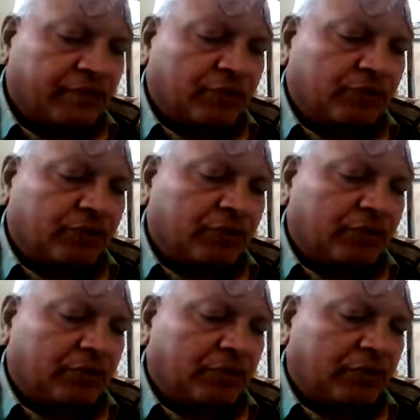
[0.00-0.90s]
force.
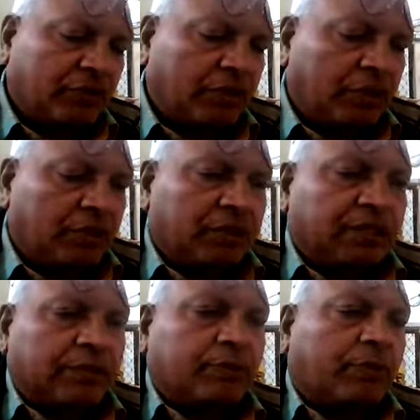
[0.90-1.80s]

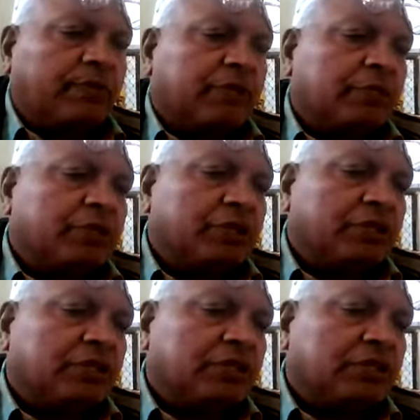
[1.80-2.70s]
That's it. We'll complete
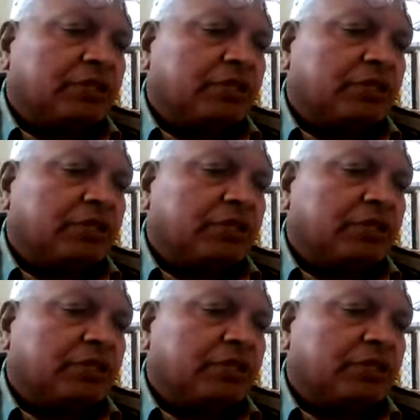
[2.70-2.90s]
this.